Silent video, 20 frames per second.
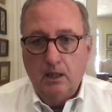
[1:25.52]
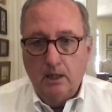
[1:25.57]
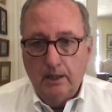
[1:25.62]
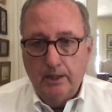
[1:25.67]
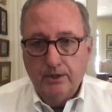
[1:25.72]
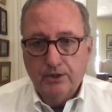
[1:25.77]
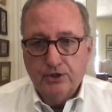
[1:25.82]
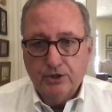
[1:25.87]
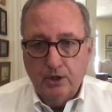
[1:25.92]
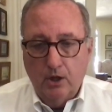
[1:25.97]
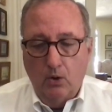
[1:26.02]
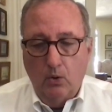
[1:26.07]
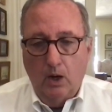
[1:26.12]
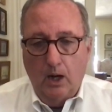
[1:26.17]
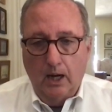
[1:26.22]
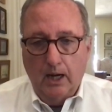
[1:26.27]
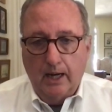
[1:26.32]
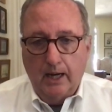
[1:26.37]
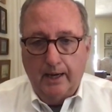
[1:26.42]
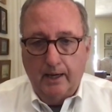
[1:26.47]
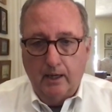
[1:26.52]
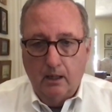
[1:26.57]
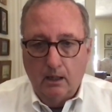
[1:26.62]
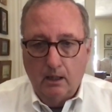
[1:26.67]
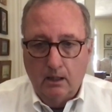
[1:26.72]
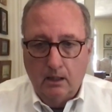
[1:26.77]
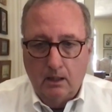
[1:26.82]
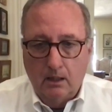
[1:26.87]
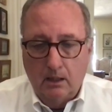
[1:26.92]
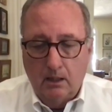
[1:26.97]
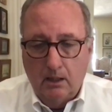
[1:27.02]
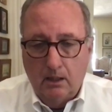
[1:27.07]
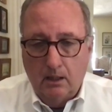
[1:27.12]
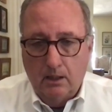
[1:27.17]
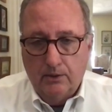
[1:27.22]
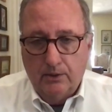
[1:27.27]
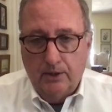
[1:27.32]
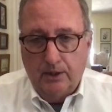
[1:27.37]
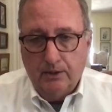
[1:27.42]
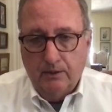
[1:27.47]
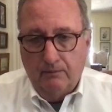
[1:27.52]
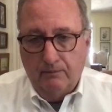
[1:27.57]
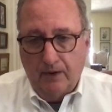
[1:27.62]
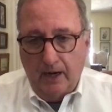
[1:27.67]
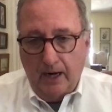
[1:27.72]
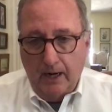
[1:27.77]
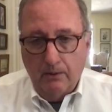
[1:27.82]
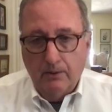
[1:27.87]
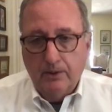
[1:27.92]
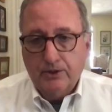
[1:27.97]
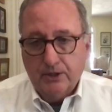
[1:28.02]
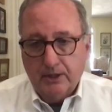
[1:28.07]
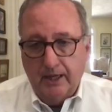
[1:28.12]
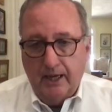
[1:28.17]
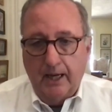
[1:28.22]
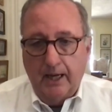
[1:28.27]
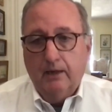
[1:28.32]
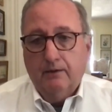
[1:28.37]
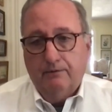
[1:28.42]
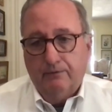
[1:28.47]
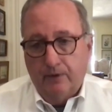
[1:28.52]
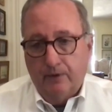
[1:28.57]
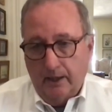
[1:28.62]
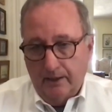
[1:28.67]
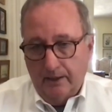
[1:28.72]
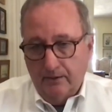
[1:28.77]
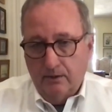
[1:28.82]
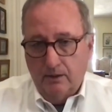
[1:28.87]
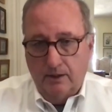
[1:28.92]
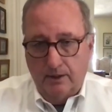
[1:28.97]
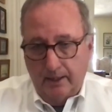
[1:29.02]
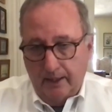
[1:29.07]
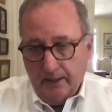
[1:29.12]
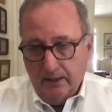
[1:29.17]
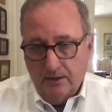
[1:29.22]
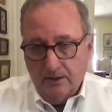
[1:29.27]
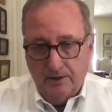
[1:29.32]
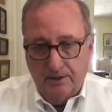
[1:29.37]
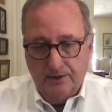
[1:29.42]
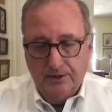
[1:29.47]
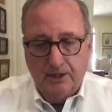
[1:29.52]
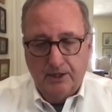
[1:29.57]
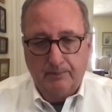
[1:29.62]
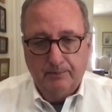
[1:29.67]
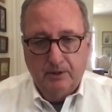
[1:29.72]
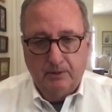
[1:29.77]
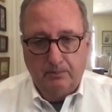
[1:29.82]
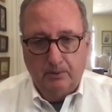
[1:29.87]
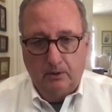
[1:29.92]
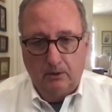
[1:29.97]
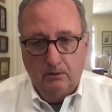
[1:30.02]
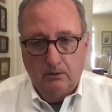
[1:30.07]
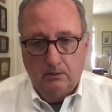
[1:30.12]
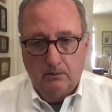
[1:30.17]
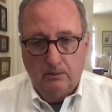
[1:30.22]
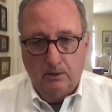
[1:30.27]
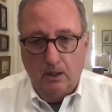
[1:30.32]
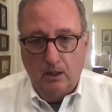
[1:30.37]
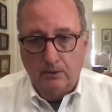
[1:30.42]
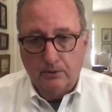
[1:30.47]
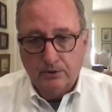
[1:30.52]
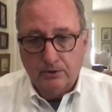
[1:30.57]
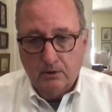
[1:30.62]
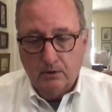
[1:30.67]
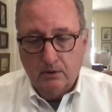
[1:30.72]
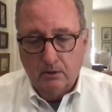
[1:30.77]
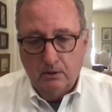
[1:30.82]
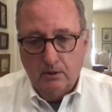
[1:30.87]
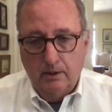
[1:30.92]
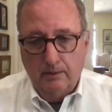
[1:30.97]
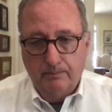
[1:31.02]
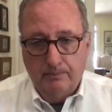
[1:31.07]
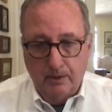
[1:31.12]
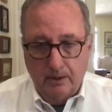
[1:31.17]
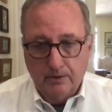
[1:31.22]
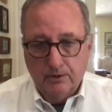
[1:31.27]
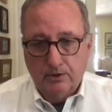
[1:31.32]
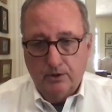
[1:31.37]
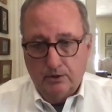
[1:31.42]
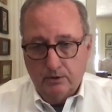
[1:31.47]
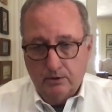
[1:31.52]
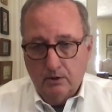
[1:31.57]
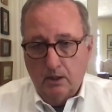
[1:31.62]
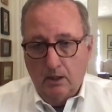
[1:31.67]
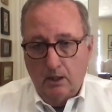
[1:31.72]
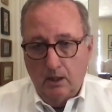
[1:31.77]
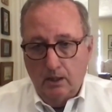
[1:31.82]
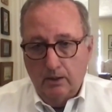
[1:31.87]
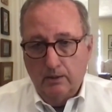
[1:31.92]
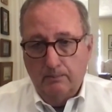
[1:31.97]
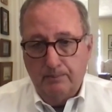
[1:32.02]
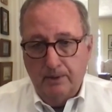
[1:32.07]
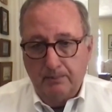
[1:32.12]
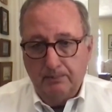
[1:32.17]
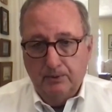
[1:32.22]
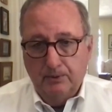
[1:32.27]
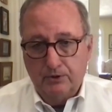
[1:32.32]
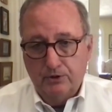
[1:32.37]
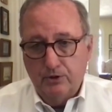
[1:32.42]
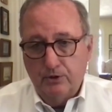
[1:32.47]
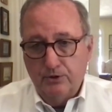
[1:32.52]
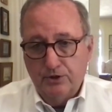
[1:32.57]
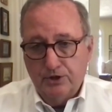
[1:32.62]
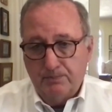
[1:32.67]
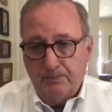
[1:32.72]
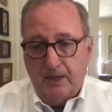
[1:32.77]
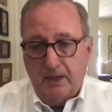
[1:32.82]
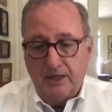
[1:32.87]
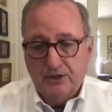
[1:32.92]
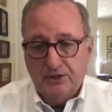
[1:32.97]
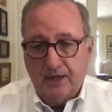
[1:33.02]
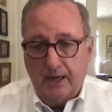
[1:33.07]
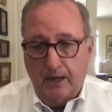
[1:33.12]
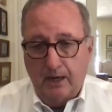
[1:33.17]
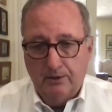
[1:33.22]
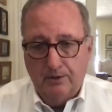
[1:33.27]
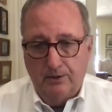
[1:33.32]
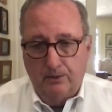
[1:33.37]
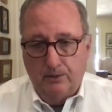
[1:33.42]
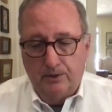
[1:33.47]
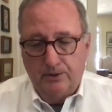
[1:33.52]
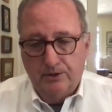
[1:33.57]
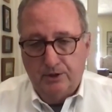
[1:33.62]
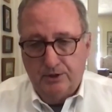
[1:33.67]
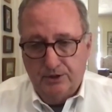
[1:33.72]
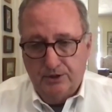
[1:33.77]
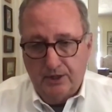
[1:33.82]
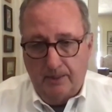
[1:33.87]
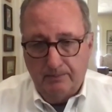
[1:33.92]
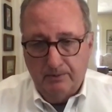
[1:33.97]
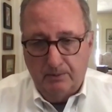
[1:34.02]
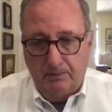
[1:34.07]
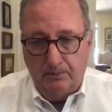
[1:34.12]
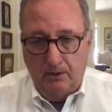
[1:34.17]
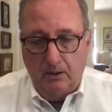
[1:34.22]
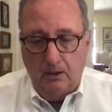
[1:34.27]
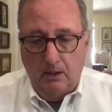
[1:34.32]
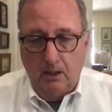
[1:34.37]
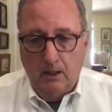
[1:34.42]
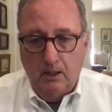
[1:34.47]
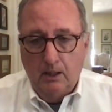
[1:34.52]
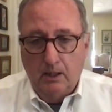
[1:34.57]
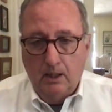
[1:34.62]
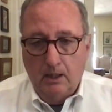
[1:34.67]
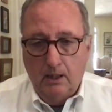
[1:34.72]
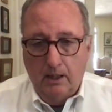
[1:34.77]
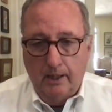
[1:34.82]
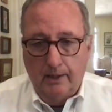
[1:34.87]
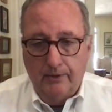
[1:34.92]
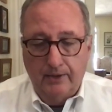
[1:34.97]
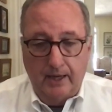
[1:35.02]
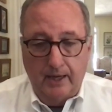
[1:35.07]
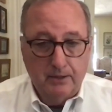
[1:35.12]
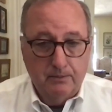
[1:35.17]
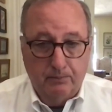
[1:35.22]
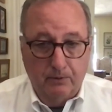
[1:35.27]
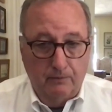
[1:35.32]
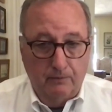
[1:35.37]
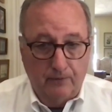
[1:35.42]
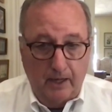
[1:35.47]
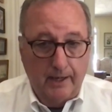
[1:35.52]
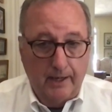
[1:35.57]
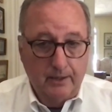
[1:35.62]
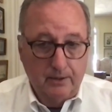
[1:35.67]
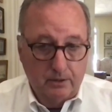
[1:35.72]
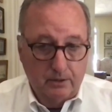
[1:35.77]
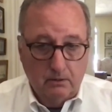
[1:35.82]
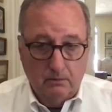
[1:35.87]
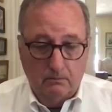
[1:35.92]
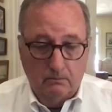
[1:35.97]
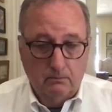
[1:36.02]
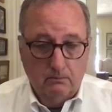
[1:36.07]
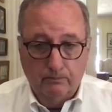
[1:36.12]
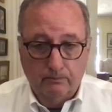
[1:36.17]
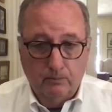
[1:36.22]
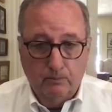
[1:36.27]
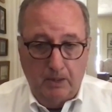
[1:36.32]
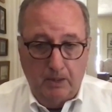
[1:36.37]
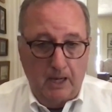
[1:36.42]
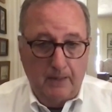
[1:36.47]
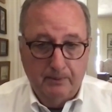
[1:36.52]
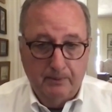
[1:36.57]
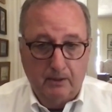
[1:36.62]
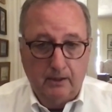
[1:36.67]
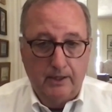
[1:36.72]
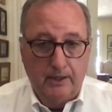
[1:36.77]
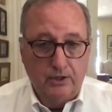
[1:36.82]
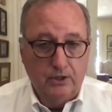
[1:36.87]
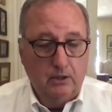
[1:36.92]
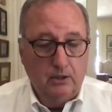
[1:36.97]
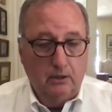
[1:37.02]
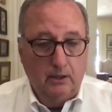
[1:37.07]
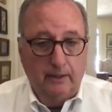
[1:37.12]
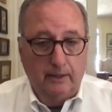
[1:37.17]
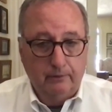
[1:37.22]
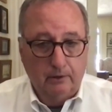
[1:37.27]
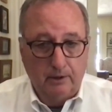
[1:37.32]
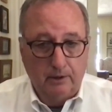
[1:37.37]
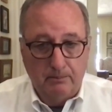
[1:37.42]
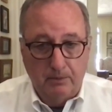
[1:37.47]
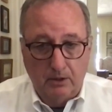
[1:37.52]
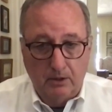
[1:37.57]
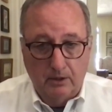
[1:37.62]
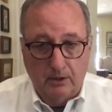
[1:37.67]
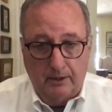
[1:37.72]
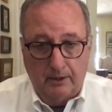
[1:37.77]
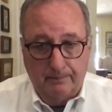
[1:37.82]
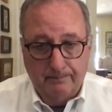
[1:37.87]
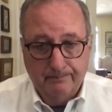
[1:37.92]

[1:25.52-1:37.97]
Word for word: is so high that the virus can't find the next susceptible host. It, it's just the people are too spaced out who are susceptible. And that provides population level immunity.